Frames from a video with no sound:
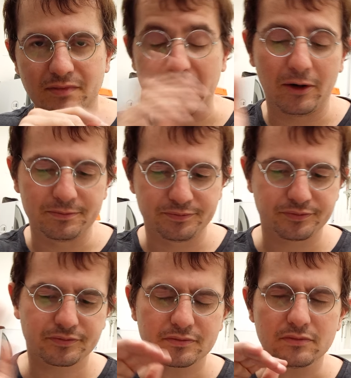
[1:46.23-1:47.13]
Now,
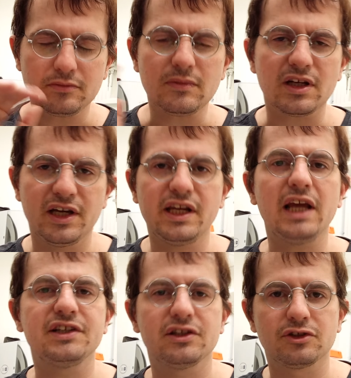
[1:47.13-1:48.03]
in
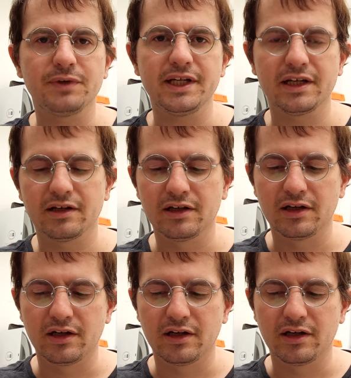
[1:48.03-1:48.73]
ancient Greek,